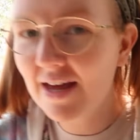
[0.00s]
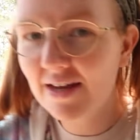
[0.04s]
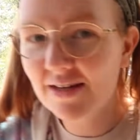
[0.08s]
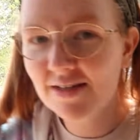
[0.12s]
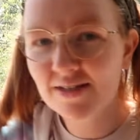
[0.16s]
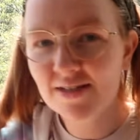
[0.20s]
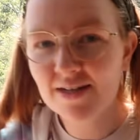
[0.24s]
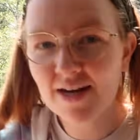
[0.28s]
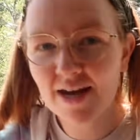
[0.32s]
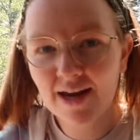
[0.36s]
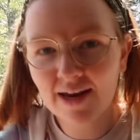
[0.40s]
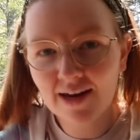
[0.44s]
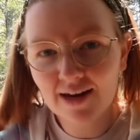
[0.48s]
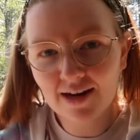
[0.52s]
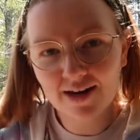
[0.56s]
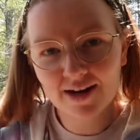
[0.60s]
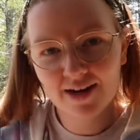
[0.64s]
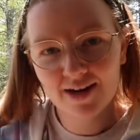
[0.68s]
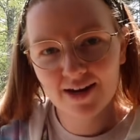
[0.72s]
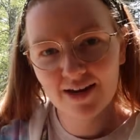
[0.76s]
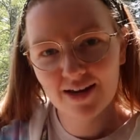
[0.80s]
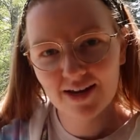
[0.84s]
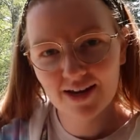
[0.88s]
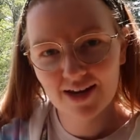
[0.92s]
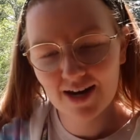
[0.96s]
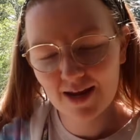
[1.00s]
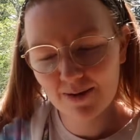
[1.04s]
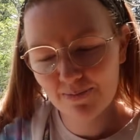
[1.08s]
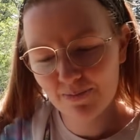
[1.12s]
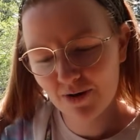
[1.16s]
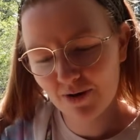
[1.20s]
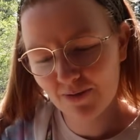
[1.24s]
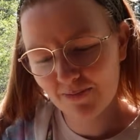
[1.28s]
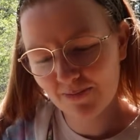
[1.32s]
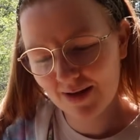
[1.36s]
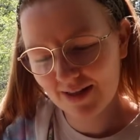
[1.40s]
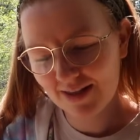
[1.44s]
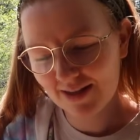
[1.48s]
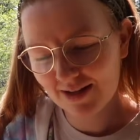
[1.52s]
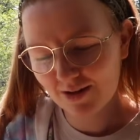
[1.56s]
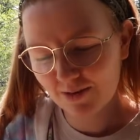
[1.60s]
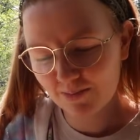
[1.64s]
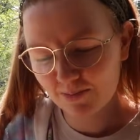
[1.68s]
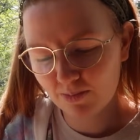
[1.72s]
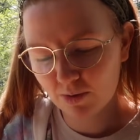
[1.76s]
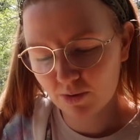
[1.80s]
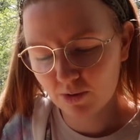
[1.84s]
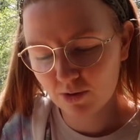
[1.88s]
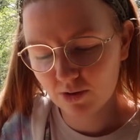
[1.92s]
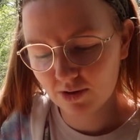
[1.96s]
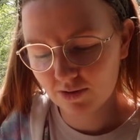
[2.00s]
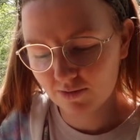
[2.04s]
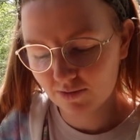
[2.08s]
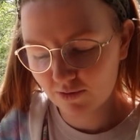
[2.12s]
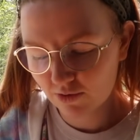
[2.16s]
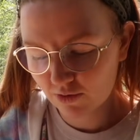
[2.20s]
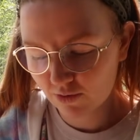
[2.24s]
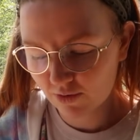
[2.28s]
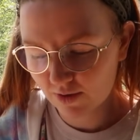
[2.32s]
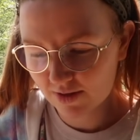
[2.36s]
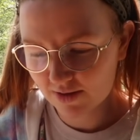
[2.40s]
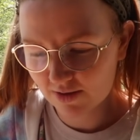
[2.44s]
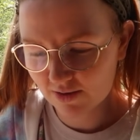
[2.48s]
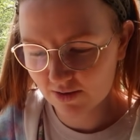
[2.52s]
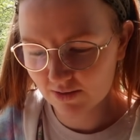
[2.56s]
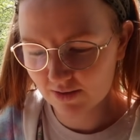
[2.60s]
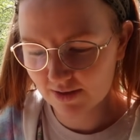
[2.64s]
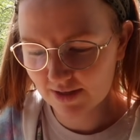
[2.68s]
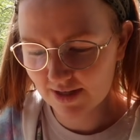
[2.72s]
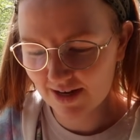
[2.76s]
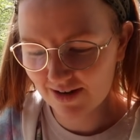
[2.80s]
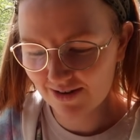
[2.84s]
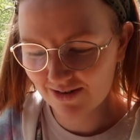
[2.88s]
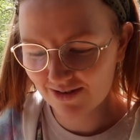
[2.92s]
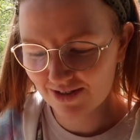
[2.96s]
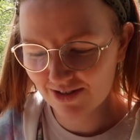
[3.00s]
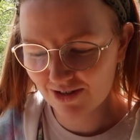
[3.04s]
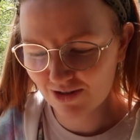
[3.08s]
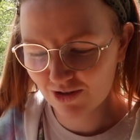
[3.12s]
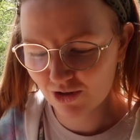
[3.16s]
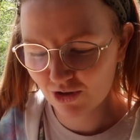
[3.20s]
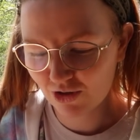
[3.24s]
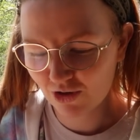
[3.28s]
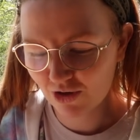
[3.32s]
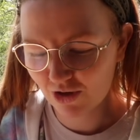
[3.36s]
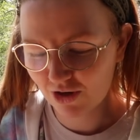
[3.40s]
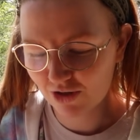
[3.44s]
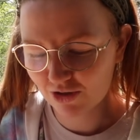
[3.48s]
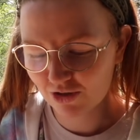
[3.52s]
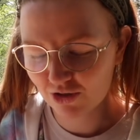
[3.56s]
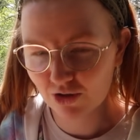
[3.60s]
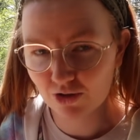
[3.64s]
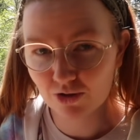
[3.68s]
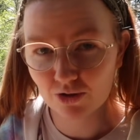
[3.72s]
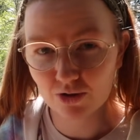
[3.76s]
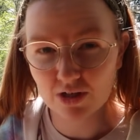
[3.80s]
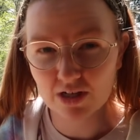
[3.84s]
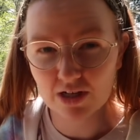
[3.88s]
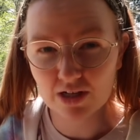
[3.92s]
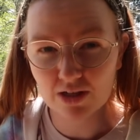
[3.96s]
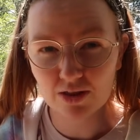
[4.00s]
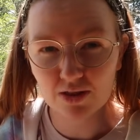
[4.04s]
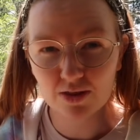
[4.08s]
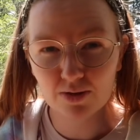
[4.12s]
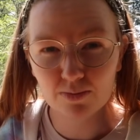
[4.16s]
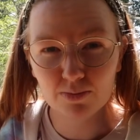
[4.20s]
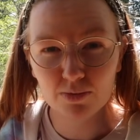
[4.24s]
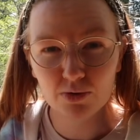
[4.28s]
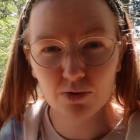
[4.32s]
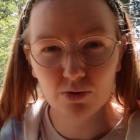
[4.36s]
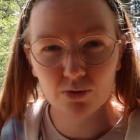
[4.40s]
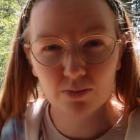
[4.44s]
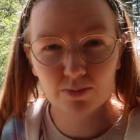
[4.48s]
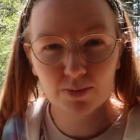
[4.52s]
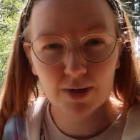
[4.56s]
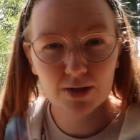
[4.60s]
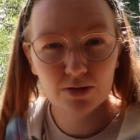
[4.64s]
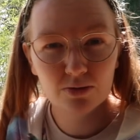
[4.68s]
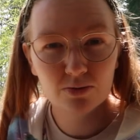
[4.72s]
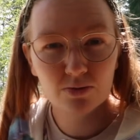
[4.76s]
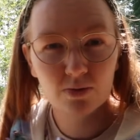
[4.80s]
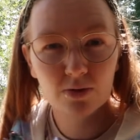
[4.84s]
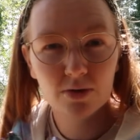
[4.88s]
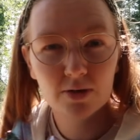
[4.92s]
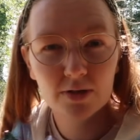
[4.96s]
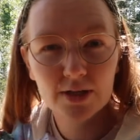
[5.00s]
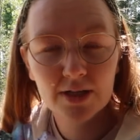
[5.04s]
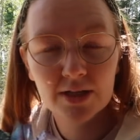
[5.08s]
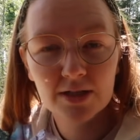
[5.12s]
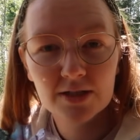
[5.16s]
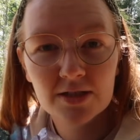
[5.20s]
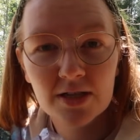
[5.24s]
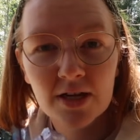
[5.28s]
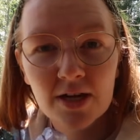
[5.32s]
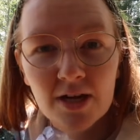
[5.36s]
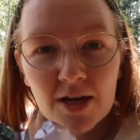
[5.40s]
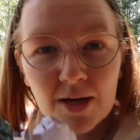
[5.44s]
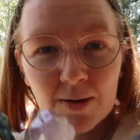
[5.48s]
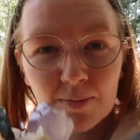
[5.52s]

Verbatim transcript: last night, and I put my little bowl of crystals out to charge underneath the moon, my duelings.